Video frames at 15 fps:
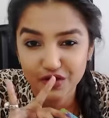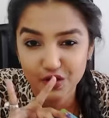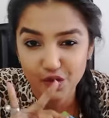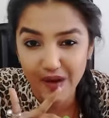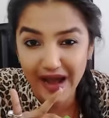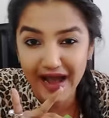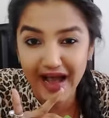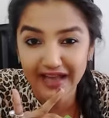
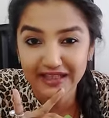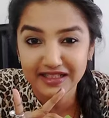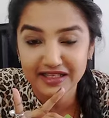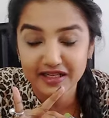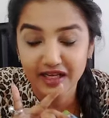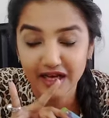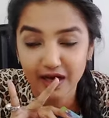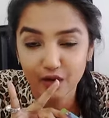You are hanged
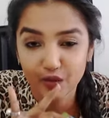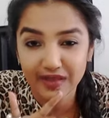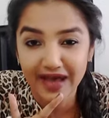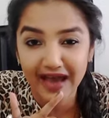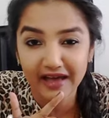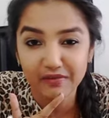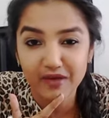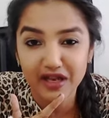uh, with a
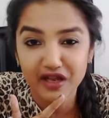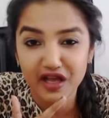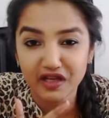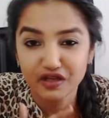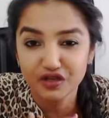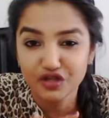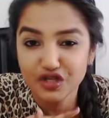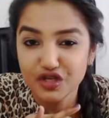hangman
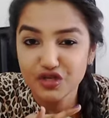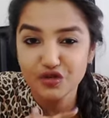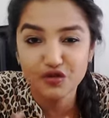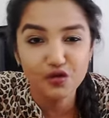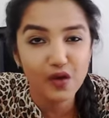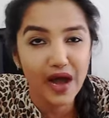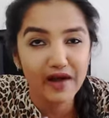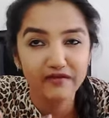energy.
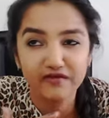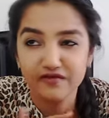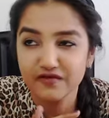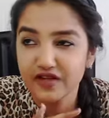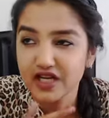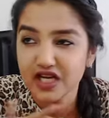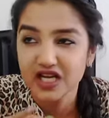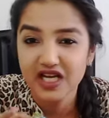You have,
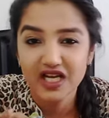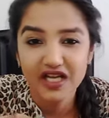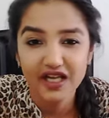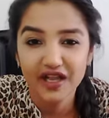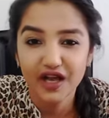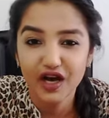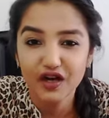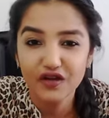
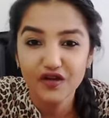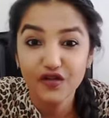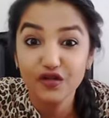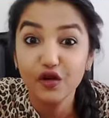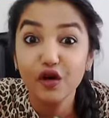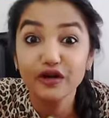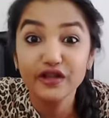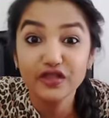you know,
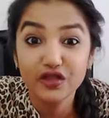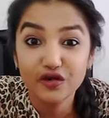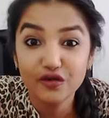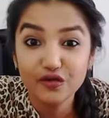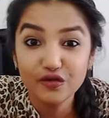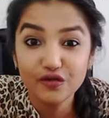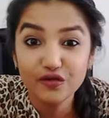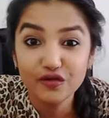thought it
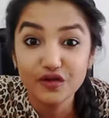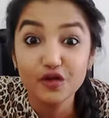through.